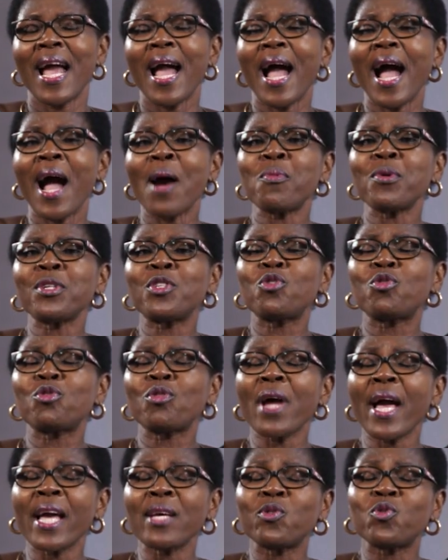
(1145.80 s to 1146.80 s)
Are we
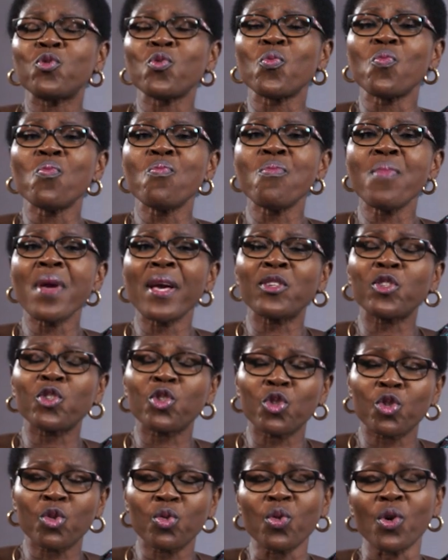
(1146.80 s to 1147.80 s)
trying to make
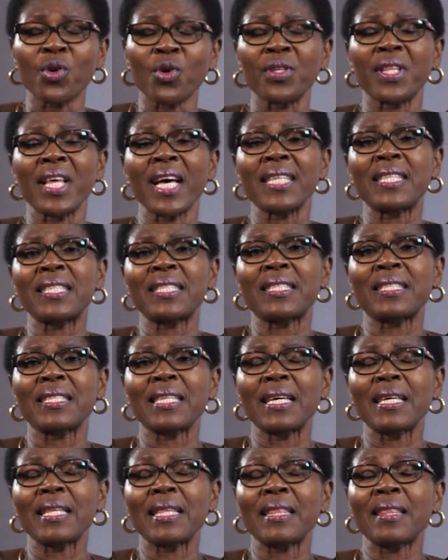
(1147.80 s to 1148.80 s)
sure that
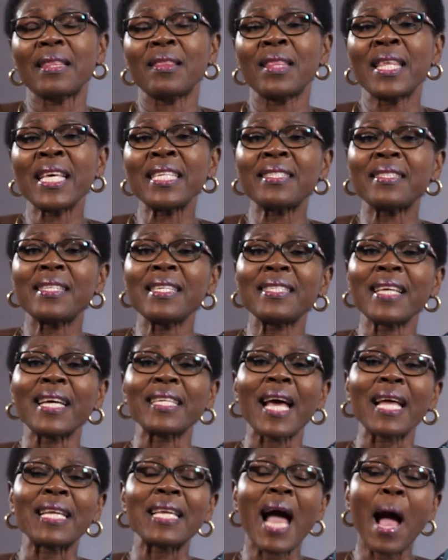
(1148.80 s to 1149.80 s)
these things that
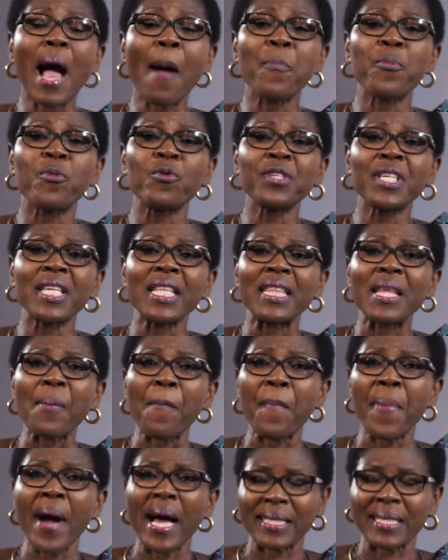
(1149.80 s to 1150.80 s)
had happened in the
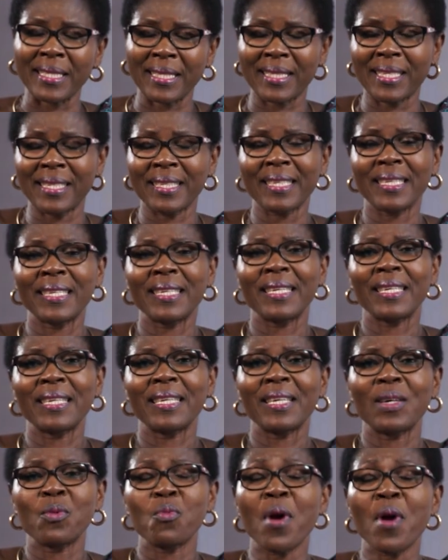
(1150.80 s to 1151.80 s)
past,
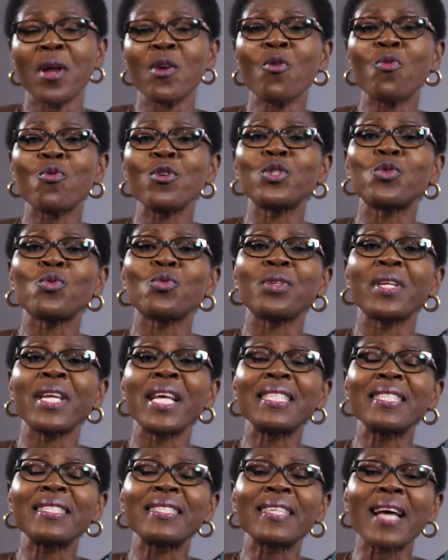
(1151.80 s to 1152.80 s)
we are not going to
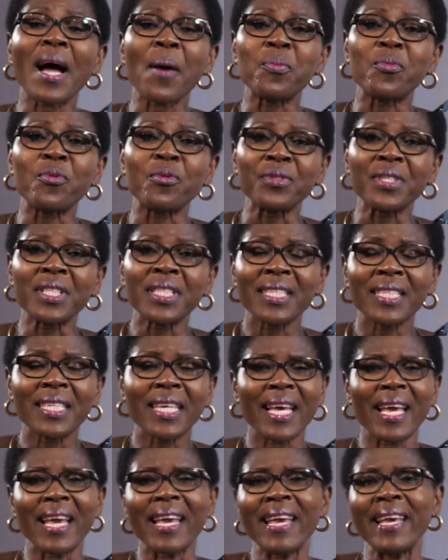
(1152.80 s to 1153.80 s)
let it happen
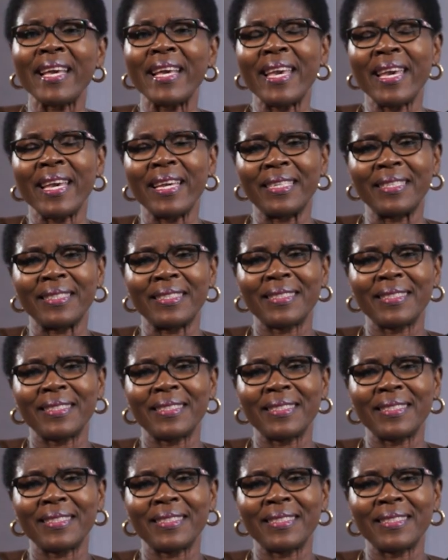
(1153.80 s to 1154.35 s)
again?